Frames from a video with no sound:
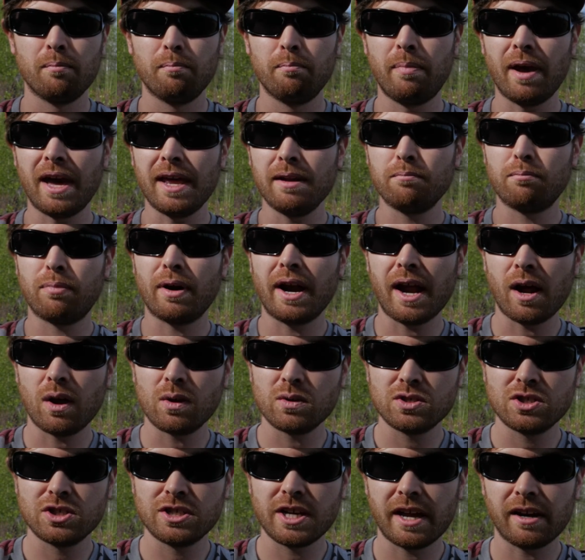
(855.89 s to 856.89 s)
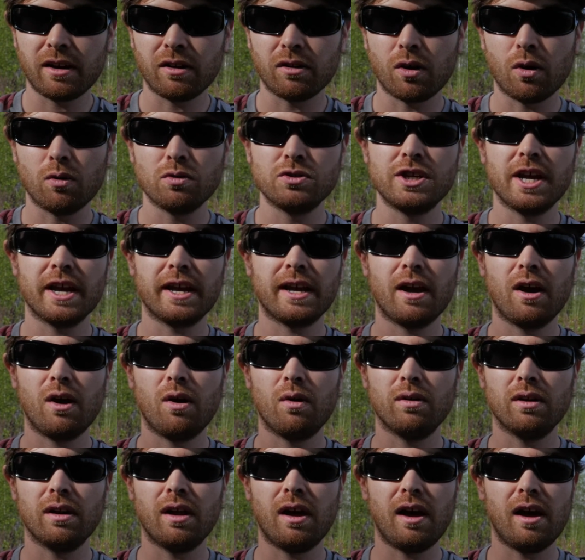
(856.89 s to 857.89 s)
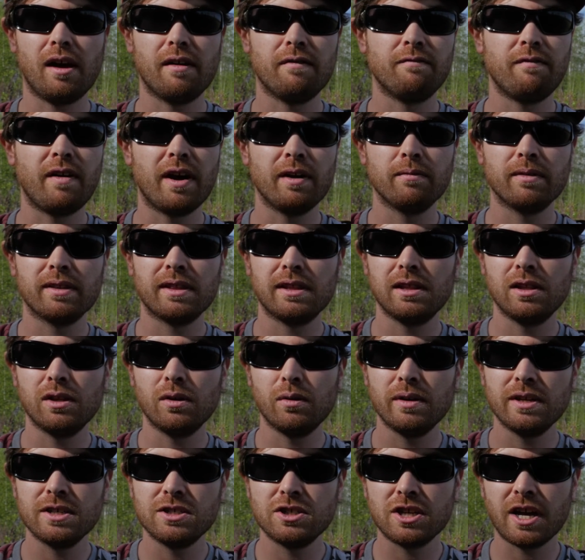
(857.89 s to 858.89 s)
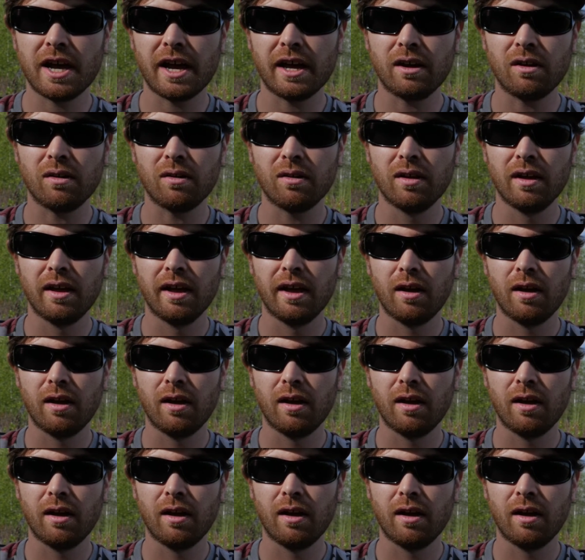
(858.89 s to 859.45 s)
Ben Brown's channel, go check out Fun with Louie's channel,